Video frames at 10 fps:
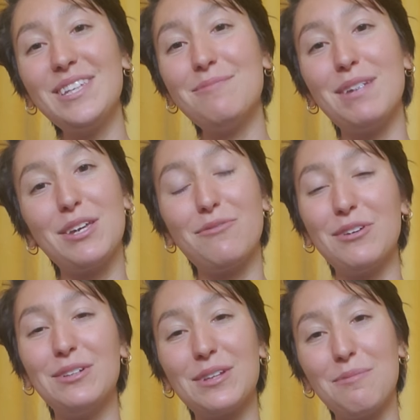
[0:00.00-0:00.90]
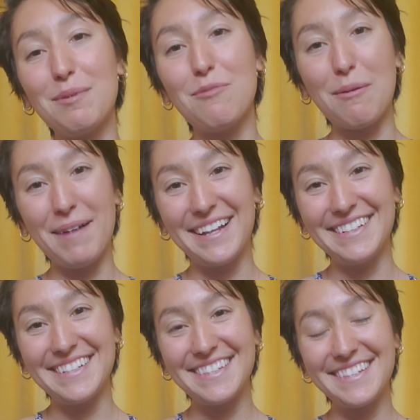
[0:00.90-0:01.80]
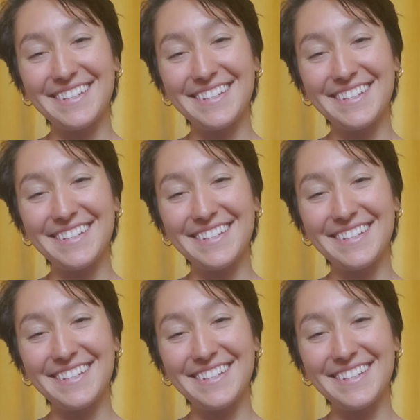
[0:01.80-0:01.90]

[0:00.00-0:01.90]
make you feel a little bit more balanced.